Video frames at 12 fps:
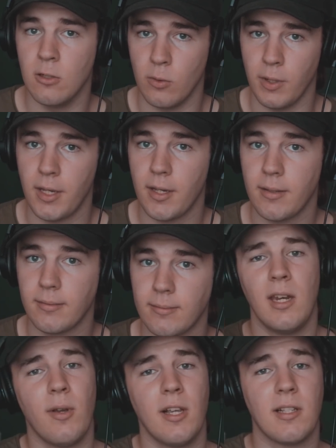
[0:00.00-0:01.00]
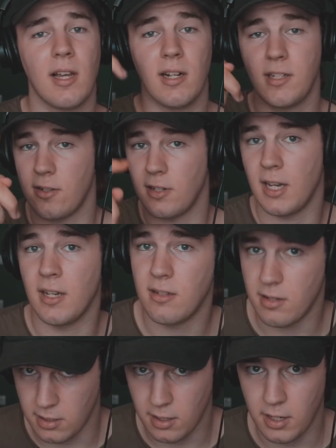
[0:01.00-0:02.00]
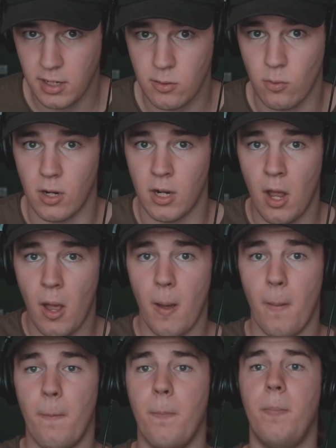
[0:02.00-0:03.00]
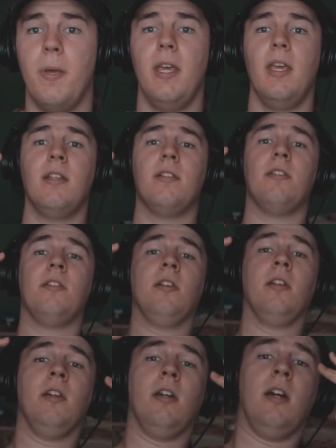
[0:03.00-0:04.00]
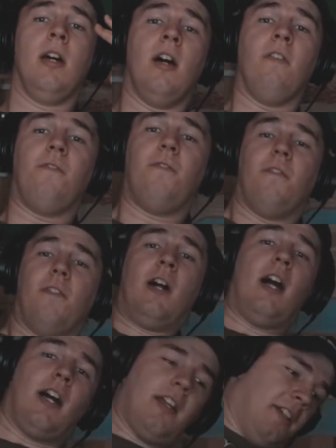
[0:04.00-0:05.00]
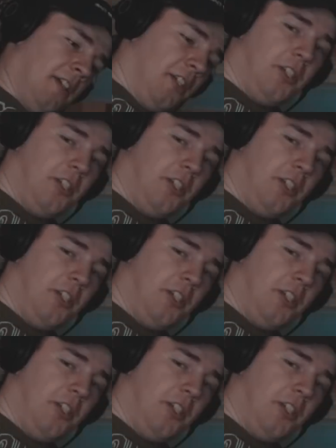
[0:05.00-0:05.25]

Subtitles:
do it. Anyways, I'll see you guys in the next one. Peace. Oh, fuck.